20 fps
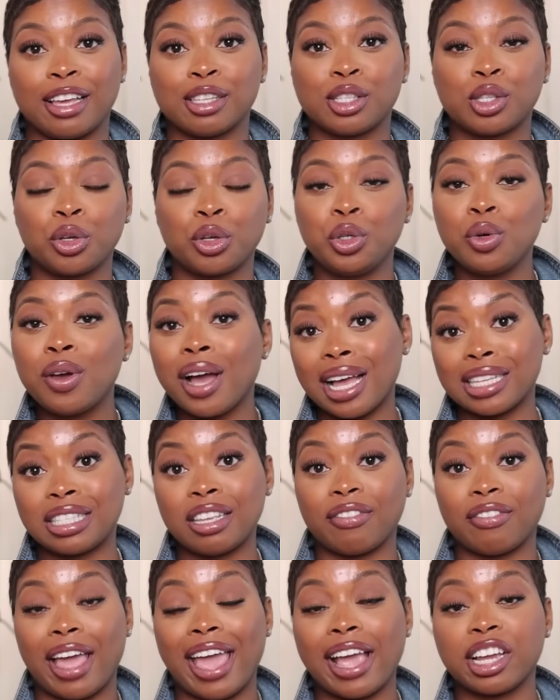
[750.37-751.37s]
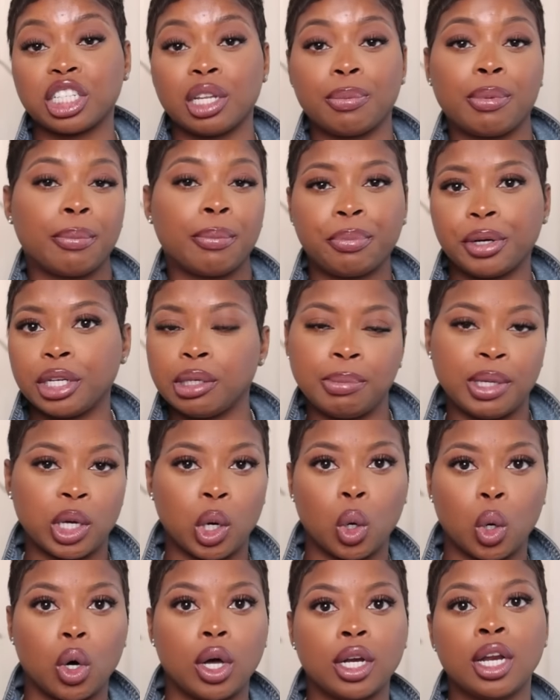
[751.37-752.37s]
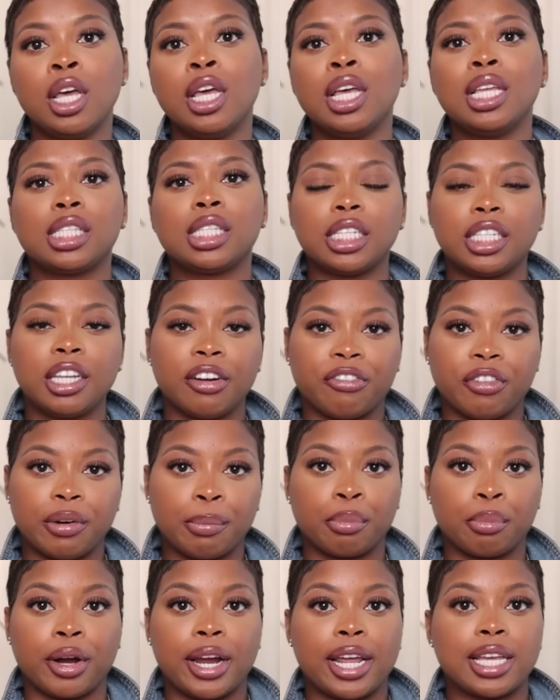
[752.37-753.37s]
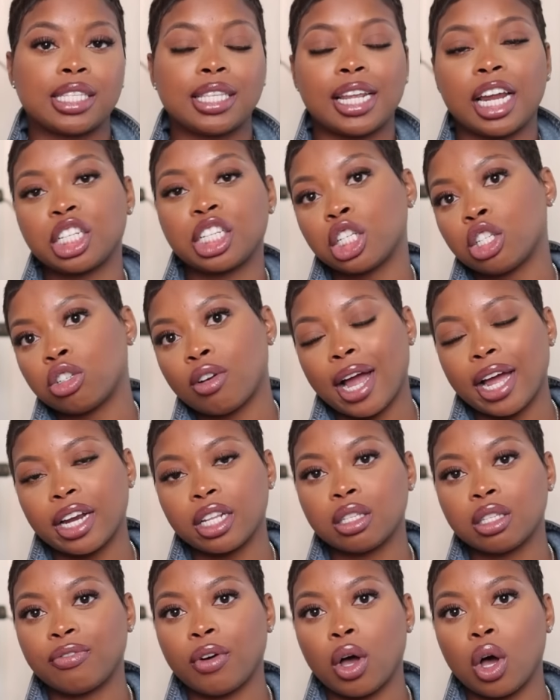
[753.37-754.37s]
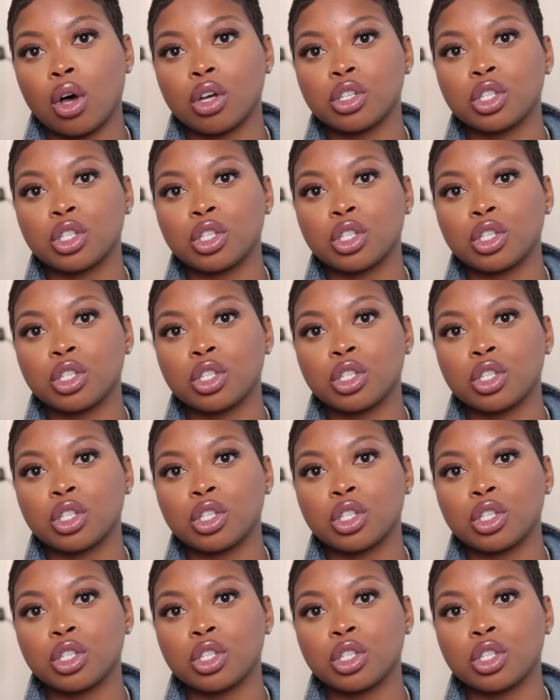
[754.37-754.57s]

So you guys have actually been putting me on to different brands that I should try this fall.